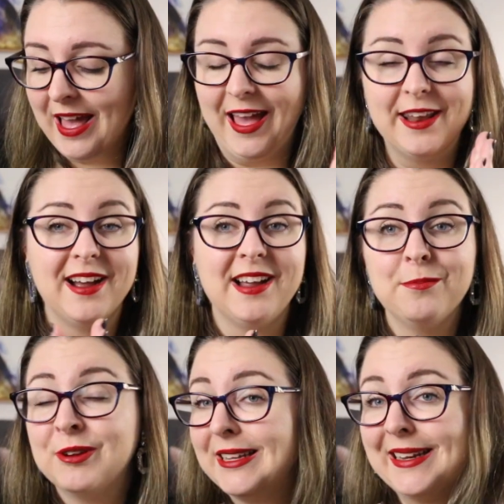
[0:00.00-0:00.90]
and I'm
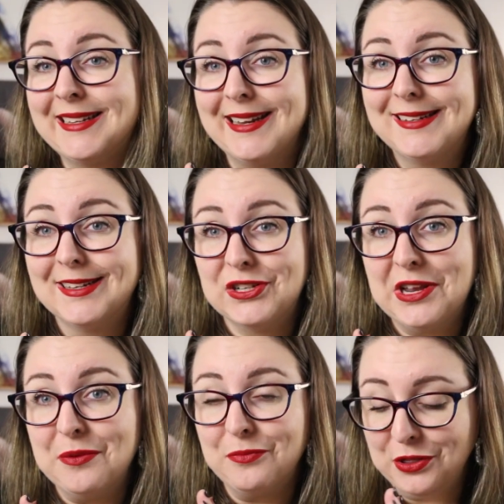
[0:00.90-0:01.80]
really excited to share
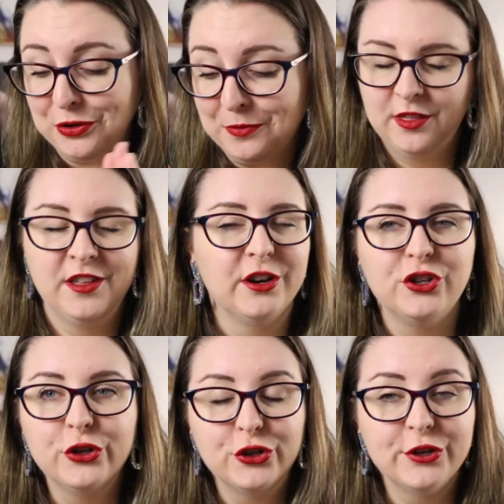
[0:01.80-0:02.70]
them with you. There are
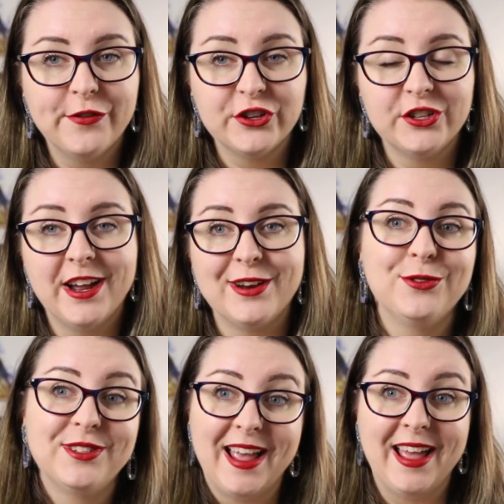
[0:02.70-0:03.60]
two junior fiction
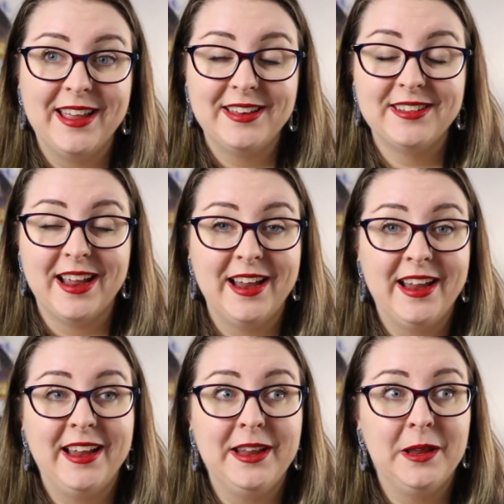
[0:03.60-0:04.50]
titles and
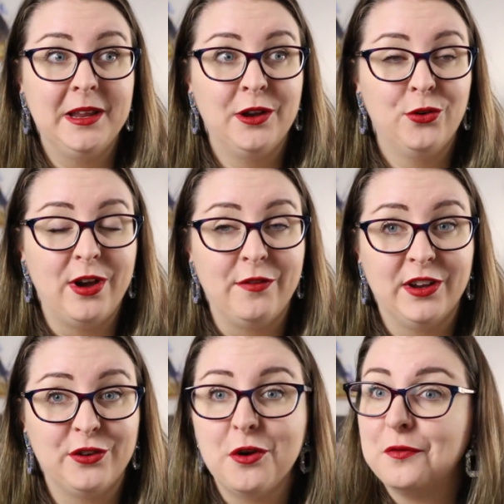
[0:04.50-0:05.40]
a
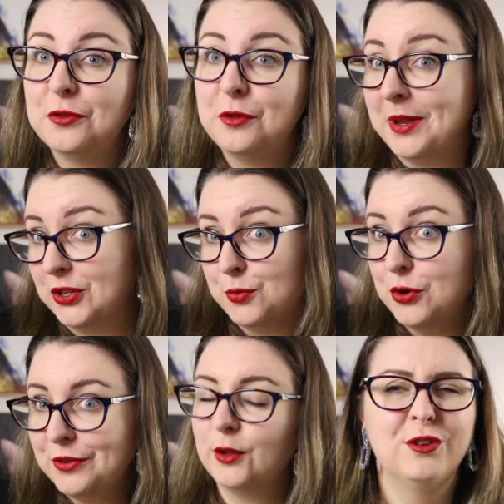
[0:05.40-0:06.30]
graphic novel picture
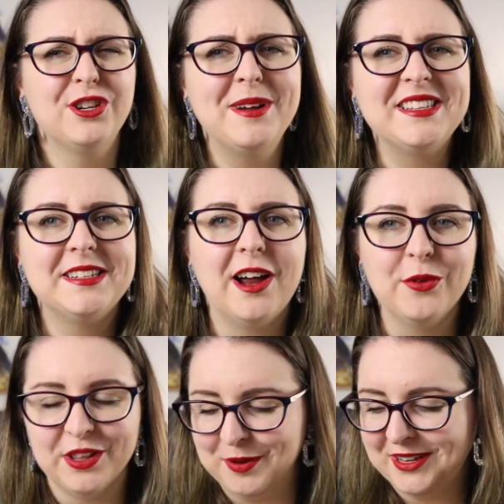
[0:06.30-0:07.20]
book, which I might start
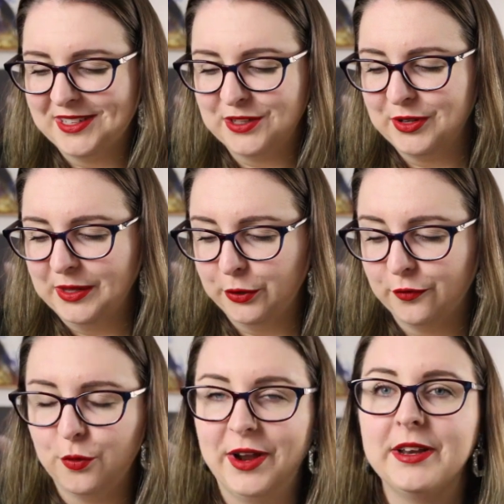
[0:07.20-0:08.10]
with because it's a really
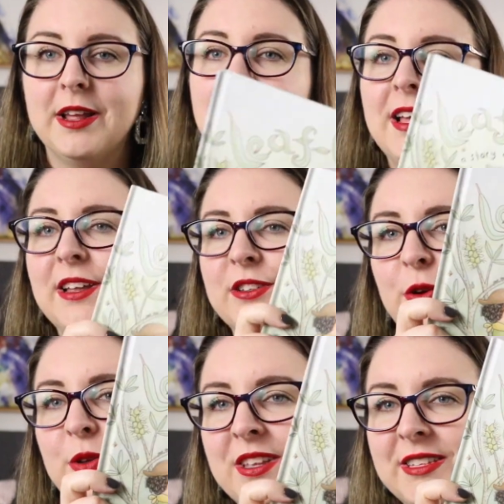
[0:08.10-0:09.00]
beautiful one.
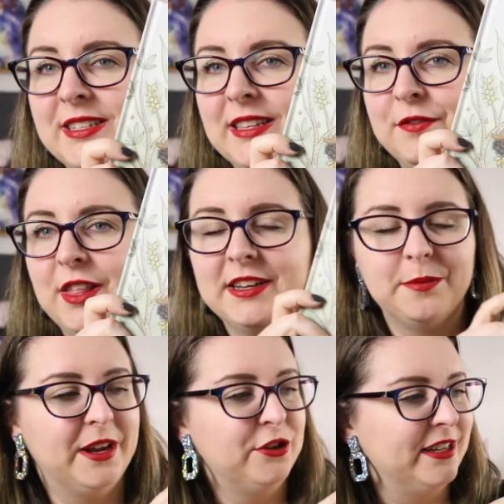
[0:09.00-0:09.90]
So this is Leaflight
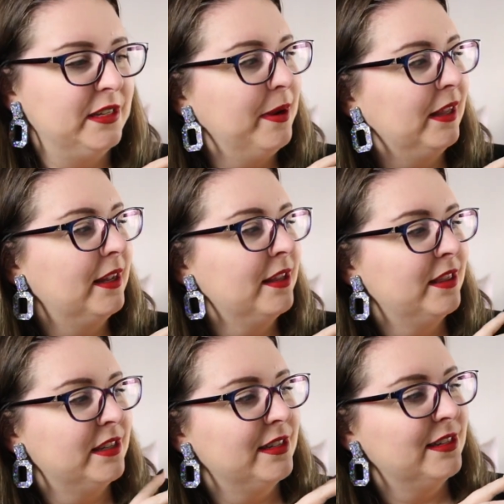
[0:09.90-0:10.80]
by Tracy Balla.
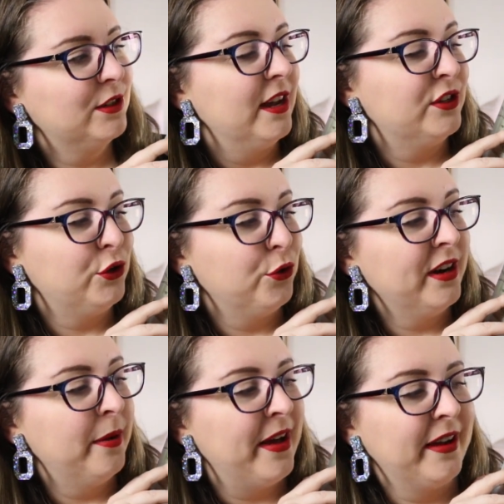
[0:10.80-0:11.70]
This is a
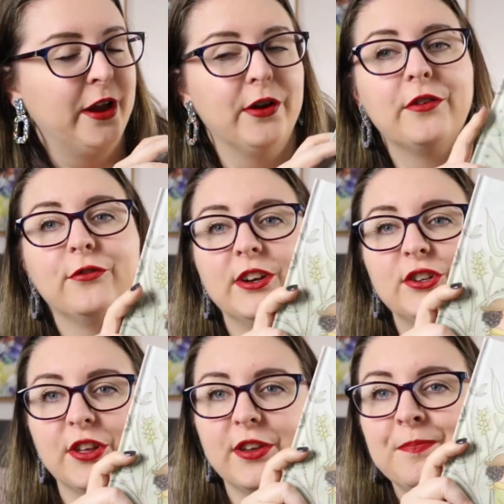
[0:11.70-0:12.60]
story about caring for
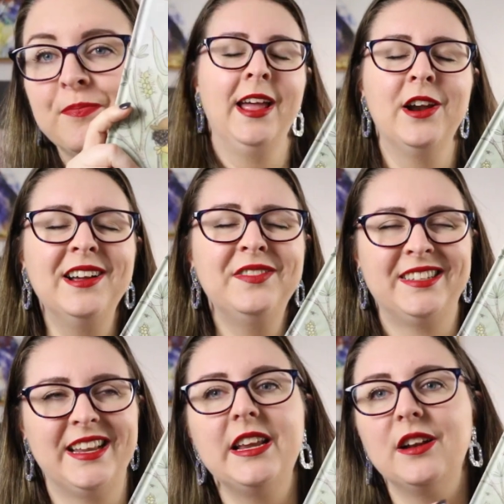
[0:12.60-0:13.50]
each other. And I've
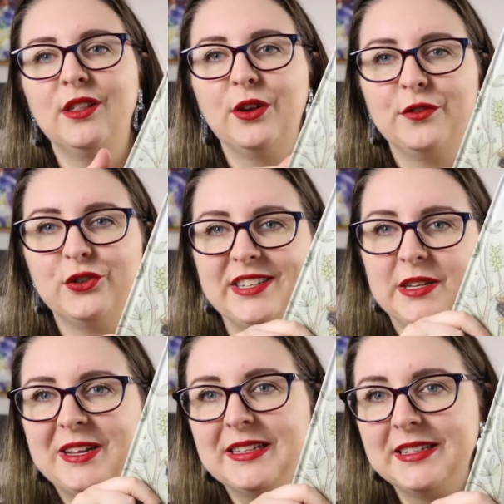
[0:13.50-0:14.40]
seen a lot of Tracy
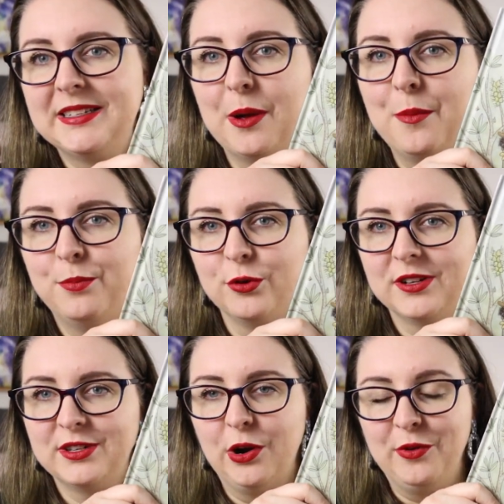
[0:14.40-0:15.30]
Balla's
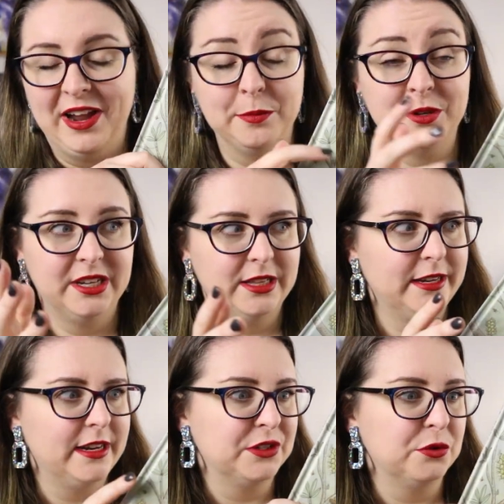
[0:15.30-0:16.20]
books around, particularly
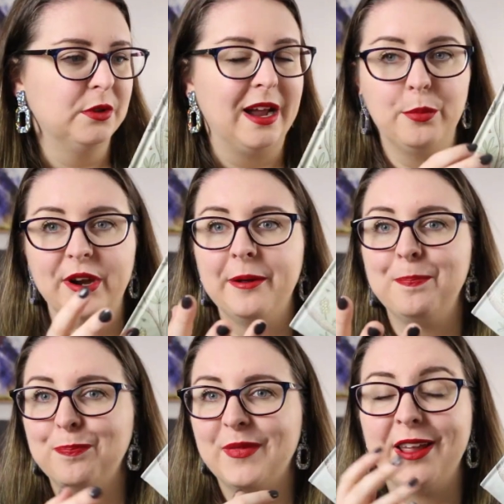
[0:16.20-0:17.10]
in our school library,
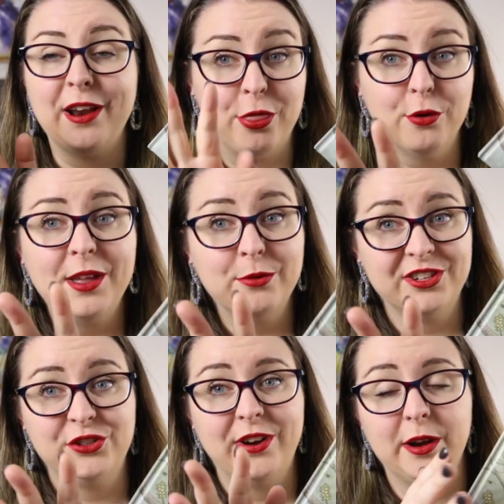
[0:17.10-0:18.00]
and I thought they were
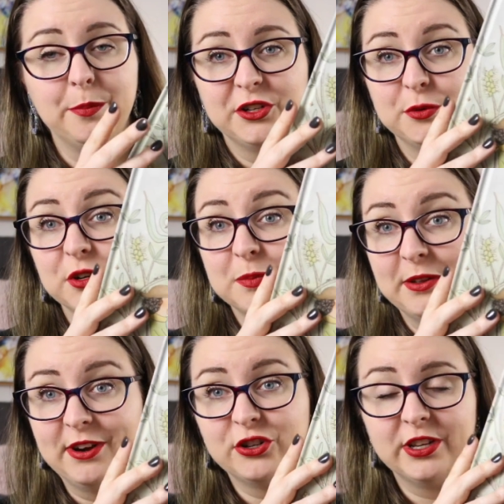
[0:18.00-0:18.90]
just straight up picture books, but
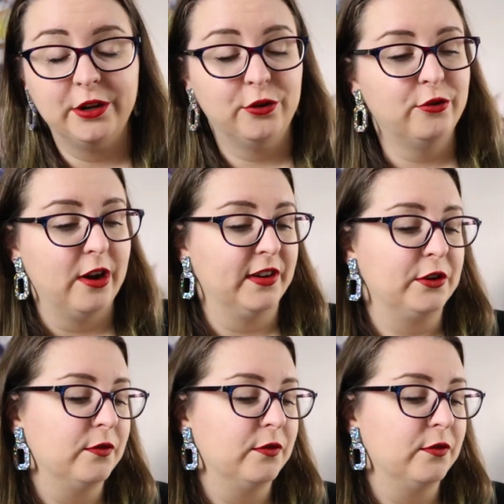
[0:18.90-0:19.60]
they're actually graphic